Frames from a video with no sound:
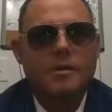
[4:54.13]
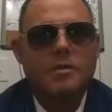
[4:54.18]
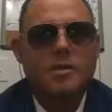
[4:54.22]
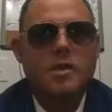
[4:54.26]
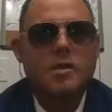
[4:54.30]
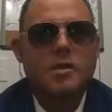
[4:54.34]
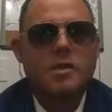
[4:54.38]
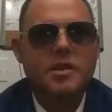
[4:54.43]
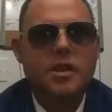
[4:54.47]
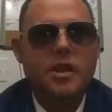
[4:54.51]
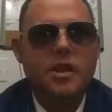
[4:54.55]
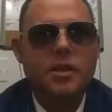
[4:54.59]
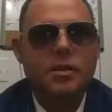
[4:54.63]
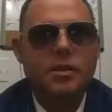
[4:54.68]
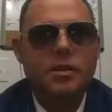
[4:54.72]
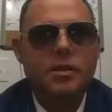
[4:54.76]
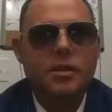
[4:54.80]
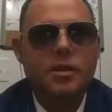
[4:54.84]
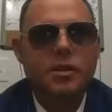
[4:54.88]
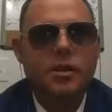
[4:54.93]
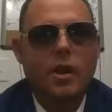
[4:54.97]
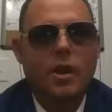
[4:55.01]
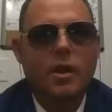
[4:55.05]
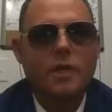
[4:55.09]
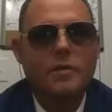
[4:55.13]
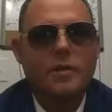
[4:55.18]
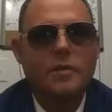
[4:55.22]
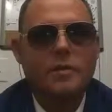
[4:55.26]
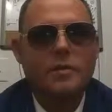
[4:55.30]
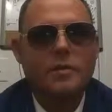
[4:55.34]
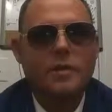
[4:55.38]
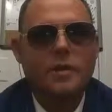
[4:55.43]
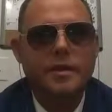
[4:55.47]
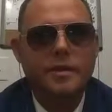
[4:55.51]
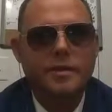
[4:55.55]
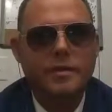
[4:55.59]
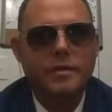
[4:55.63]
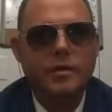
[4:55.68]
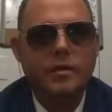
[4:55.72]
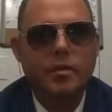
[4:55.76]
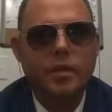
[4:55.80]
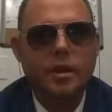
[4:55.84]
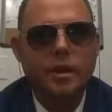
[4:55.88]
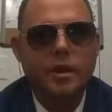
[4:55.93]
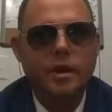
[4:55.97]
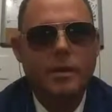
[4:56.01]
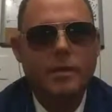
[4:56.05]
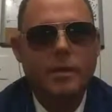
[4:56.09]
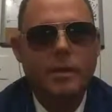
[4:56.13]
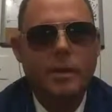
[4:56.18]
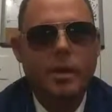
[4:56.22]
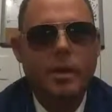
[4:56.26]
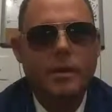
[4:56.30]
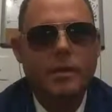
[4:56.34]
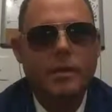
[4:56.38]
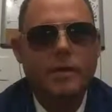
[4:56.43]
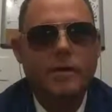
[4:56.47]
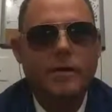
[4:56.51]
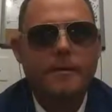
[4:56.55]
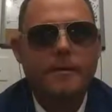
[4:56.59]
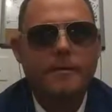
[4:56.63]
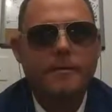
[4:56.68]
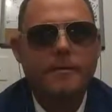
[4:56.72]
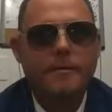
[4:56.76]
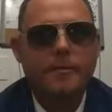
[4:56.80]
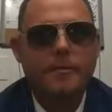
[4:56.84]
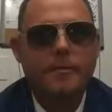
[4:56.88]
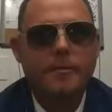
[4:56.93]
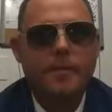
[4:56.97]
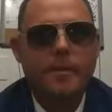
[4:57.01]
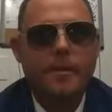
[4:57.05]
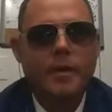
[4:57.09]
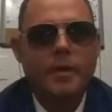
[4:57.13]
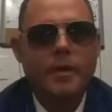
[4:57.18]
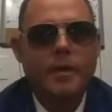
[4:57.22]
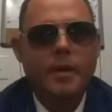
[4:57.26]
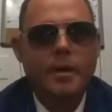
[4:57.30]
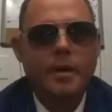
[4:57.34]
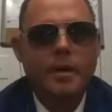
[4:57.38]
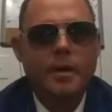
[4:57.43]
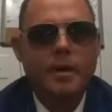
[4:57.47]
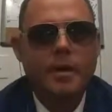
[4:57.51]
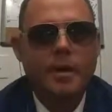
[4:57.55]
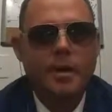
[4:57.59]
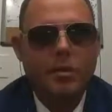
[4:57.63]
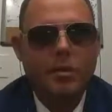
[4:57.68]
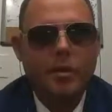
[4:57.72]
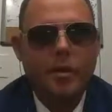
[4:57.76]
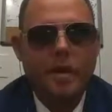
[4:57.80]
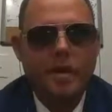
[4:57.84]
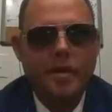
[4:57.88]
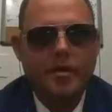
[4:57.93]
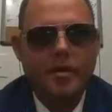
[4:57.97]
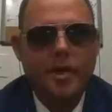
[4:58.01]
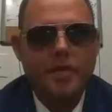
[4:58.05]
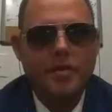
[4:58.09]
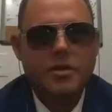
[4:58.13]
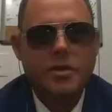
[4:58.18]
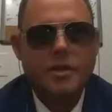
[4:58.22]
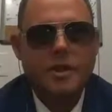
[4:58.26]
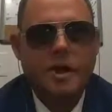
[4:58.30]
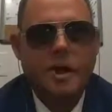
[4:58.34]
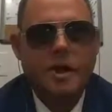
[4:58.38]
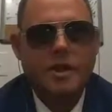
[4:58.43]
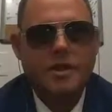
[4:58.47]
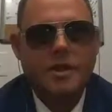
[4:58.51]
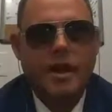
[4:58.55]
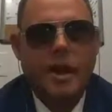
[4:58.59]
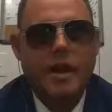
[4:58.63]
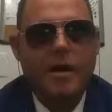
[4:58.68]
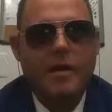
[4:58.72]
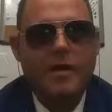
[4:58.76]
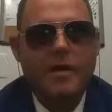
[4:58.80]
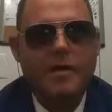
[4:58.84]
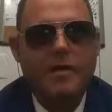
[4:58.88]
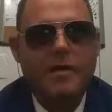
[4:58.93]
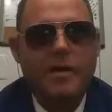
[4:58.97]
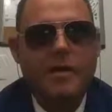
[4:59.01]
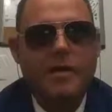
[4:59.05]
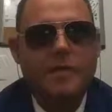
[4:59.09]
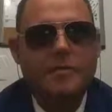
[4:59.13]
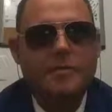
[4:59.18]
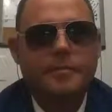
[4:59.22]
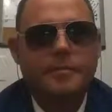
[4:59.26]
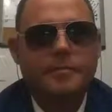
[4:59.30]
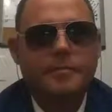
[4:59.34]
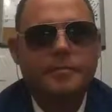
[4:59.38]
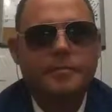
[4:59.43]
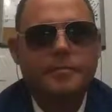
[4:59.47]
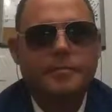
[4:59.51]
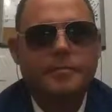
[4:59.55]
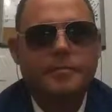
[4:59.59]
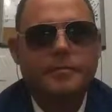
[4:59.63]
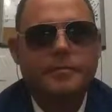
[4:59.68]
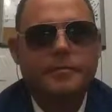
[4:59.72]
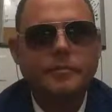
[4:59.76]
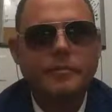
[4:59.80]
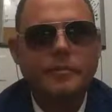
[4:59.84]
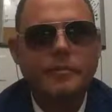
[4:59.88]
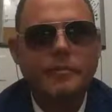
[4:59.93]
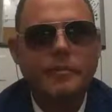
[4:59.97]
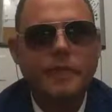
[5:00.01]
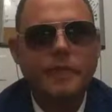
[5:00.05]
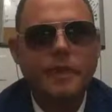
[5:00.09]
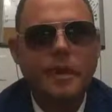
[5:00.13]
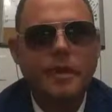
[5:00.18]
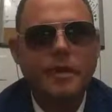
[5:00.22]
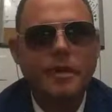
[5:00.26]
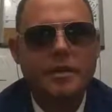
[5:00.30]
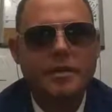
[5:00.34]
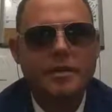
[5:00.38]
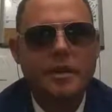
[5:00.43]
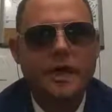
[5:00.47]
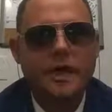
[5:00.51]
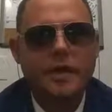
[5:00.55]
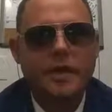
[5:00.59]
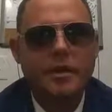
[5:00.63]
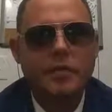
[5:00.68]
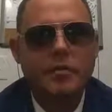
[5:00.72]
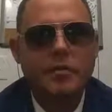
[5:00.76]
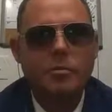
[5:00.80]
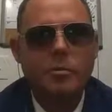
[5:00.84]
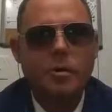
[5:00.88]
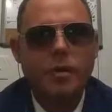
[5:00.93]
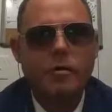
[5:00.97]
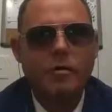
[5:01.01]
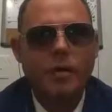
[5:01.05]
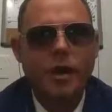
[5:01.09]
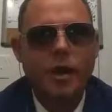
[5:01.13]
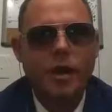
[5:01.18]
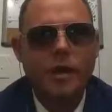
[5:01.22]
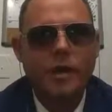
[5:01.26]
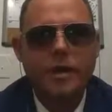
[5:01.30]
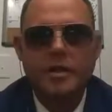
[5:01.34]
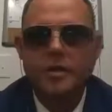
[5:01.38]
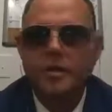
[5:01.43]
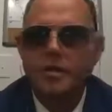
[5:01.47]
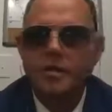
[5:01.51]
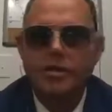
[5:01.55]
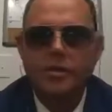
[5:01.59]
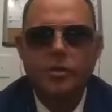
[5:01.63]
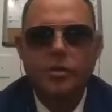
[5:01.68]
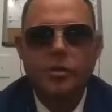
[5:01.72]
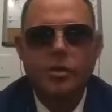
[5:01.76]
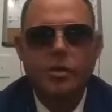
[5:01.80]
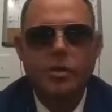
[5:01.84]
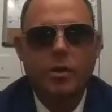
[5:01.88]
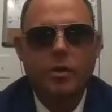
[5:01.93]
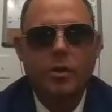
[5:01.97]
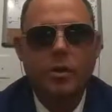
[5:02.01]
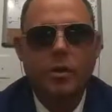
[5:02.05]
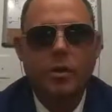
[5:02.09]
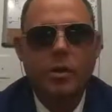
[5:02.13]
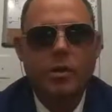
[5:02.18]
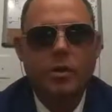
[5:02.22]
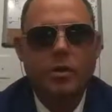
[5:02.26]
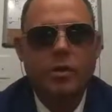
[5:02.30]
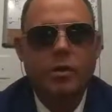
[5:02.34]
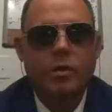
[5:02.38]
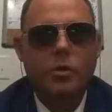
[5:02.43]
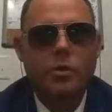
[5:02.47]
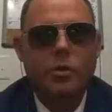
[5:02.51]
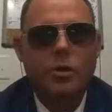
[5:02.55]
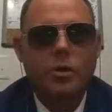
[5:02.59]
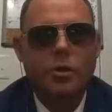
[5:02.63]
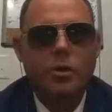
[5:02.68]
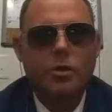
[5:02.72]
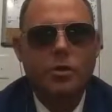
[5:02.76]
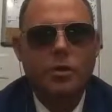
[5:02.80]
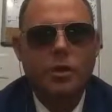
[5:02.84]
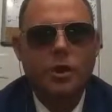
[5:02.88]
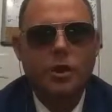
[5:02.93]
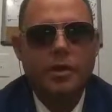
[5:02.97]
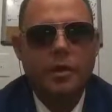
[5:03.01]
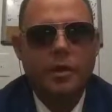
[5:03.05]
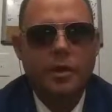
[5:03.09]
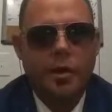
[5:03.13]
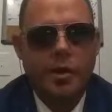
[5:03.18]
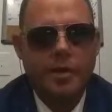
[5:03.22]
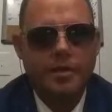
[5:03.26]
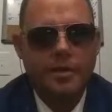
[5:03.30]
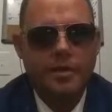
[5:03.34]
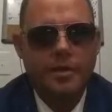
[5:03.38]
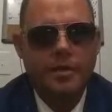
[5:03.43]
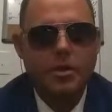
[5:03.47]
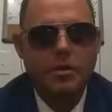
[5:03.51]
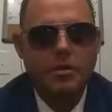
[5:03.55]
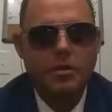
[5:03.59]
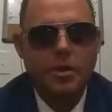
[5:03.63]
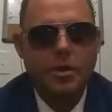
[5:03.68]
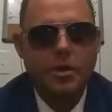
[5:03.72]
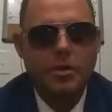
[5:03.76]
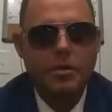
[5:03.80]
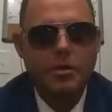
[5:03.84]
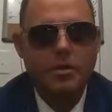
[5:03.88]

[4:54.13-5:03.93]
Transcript: just to get the girl obviously to do what he wanted. And then when he eventually got tired of it, and decided he would move on. He just threw her in the garbage, just so